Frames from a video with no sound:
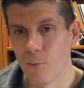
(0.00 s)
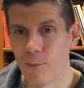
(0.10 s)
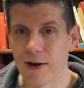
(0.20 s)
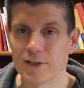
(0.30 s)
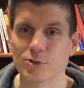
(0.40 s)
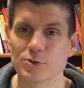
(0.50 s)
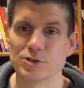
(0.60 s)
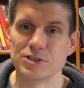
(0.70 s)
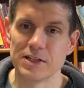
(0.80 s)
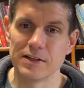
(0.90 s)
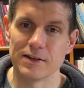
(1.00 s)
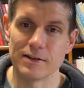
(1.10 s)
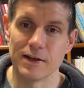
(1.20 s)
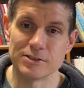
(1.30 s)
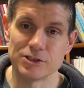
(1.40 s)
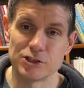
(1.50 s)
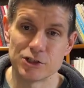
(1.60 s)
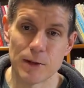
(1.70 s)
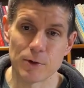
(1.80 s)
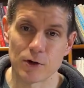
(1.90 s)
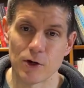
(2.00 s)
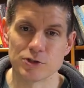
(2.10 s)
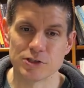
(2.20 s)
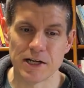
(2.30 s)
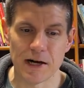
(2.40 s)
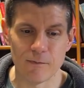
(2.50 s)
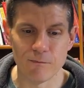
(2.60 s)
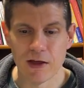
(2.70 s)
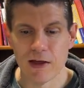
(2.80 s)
But as you see that this chapter closes out,